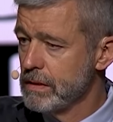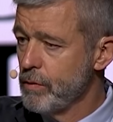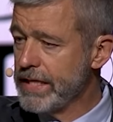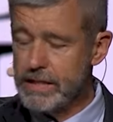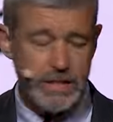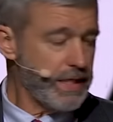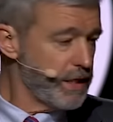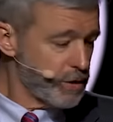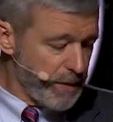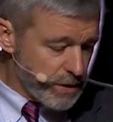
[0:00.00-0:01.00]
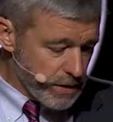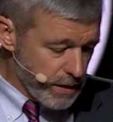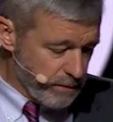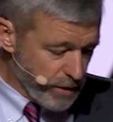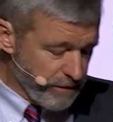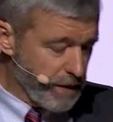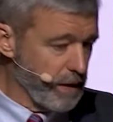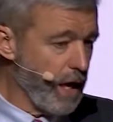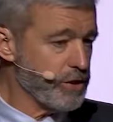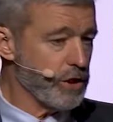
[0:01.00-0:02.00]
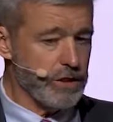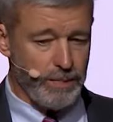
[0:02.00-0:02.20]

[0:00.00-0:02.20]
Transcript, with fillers: We can see, especially in the book of Colossians,